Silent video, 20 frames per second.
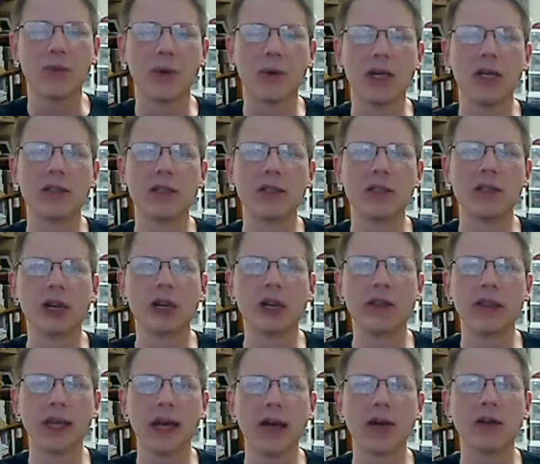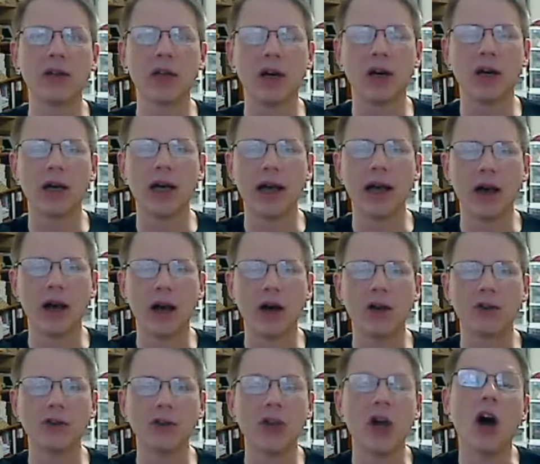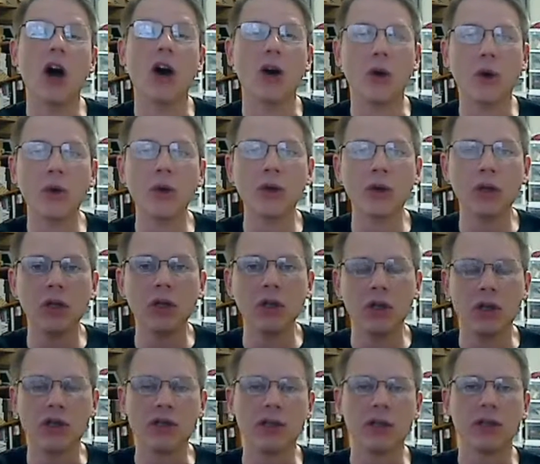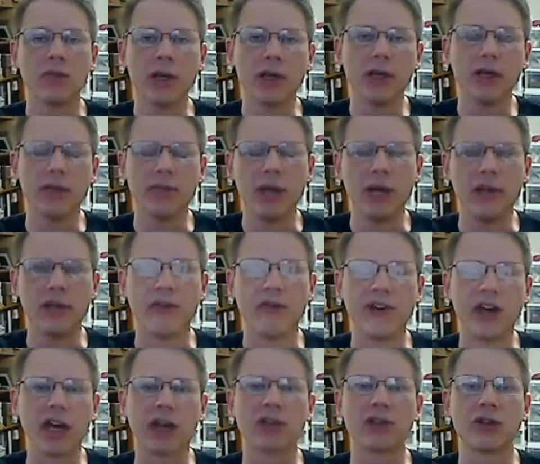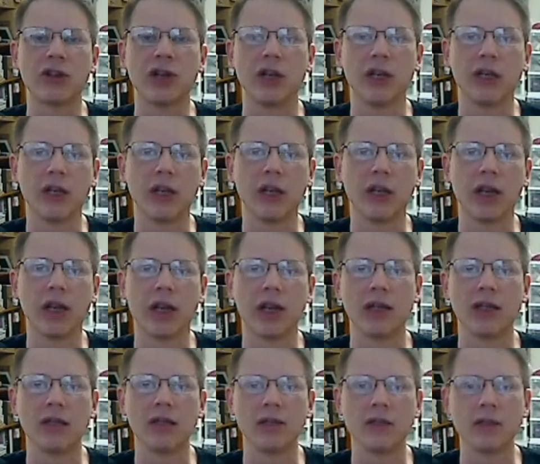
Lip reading: it's a month out, I'll know, because it'll be in manufacturing, and